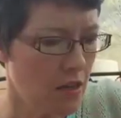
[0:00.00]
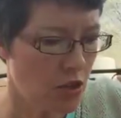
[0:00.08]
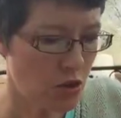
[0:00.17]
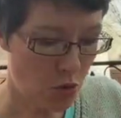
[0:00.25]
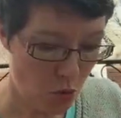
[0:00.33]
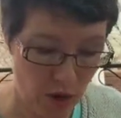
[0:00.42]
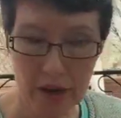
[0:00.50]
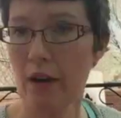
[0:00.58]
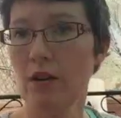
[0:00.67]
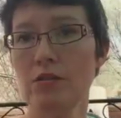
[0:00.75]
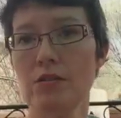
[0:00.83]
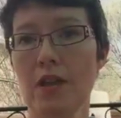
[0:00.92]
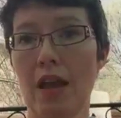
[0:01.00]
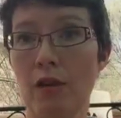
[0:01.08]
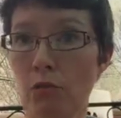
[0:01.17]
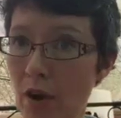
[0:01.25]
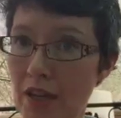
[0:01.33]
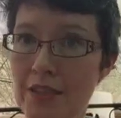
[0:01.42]
squares
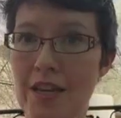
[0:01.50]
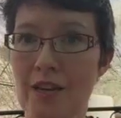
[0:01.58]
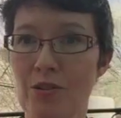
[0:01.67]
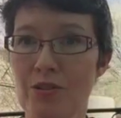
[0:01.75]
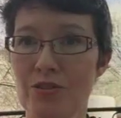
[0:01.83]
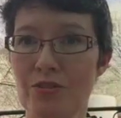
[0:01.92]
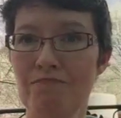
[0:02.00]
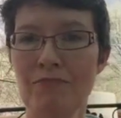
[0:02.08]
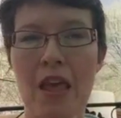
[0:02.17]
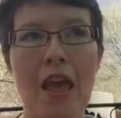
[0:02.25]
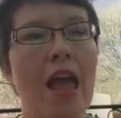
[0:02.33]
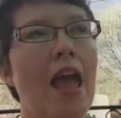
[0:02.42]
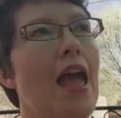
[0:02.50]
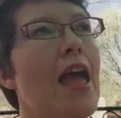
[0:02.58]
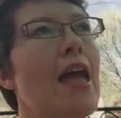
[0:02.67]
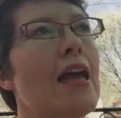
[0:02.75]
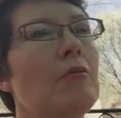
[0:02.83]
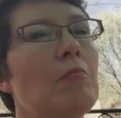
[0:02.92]
and rectangles.
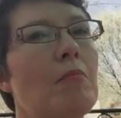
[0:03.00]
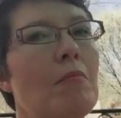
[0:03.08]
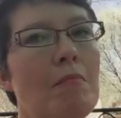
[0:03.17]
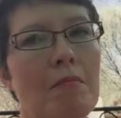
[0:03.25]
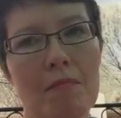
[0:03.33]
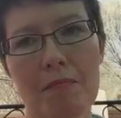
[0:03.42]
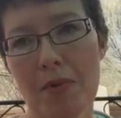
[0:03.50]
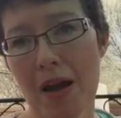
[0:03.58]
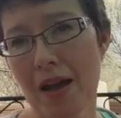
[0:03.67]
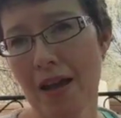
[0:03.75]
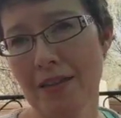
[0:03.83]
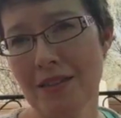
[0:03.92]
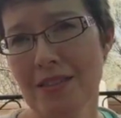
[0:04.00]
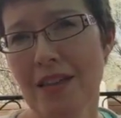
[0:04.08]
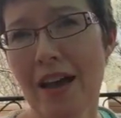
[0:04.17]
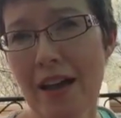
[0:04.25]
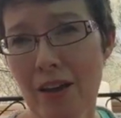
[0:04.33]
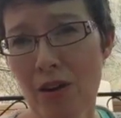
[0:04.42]
And my
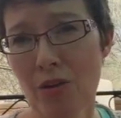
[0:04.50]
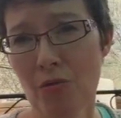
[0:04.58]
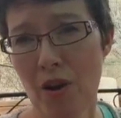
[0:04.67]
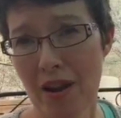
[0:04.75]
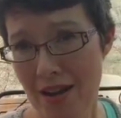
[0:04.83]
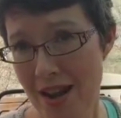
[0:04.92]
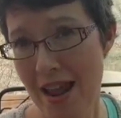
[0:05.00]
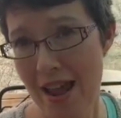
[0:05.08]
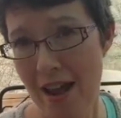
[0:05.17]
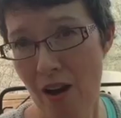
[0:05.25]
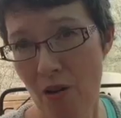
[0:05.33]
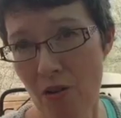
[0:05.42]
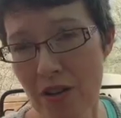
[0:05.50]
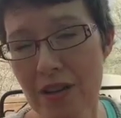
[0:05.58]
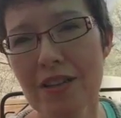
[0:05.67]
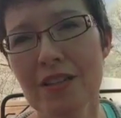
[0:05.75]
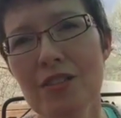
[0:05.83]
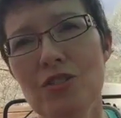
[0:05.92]
desire right now
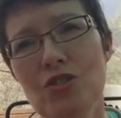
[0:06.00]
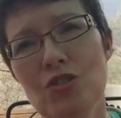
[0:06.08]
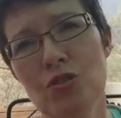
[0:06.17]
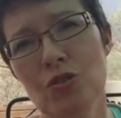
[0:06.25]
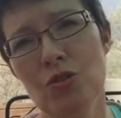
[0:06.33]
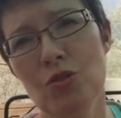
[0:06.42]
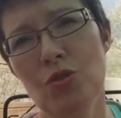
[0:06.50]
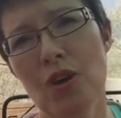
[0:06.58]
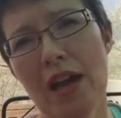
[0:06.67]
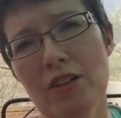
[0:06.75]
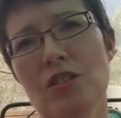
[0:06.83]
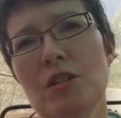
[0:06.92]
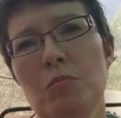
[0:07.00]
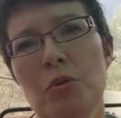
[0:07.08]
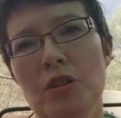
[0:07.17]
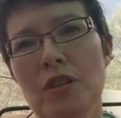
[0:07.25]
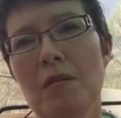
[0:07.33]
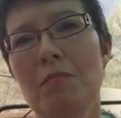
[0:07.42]
is to actually
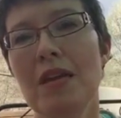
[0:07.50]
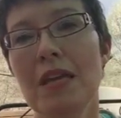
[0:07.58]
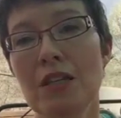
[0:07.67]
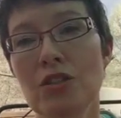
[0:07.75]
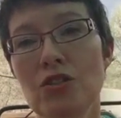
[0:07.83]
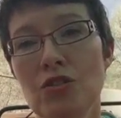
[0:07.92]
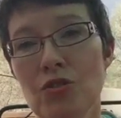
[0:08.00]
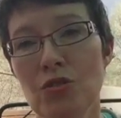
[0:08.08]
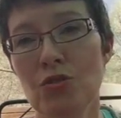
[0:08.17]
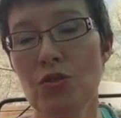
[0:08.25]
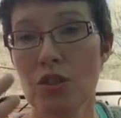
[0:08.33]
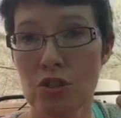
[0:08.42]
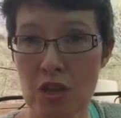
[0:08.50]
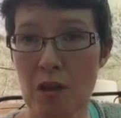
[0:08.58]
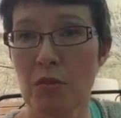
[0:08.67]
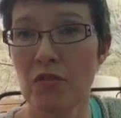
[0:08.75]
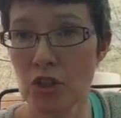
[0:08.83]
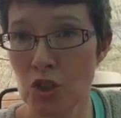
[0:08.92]
put them into the
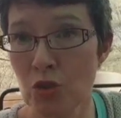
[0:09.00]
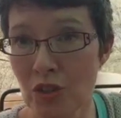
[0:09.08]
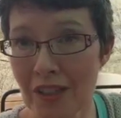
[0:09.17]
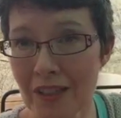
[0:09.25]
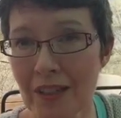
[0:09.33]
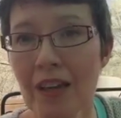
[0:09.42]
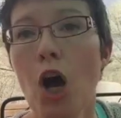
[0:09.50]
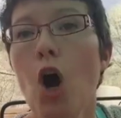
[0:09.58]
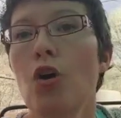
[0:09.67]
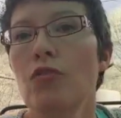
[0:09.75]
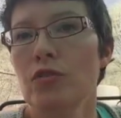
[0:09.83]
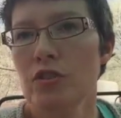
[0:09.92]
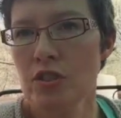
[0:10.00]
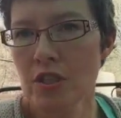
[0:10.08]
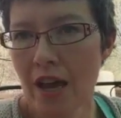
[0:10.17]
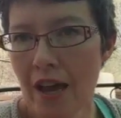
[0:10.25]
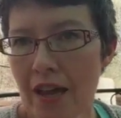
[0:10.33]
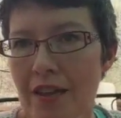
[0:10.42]
shape of a tunic,
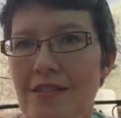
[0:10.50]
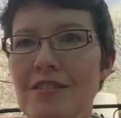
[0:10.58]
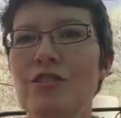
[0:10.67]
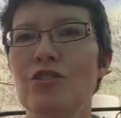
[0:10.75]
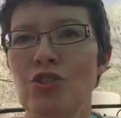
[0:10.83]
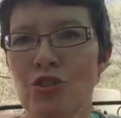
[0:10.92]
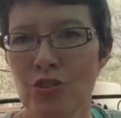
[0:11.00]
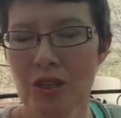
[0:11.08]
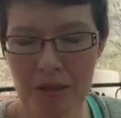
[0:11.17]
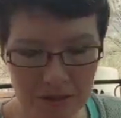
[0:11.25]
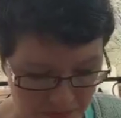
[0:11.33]
oversized tunic,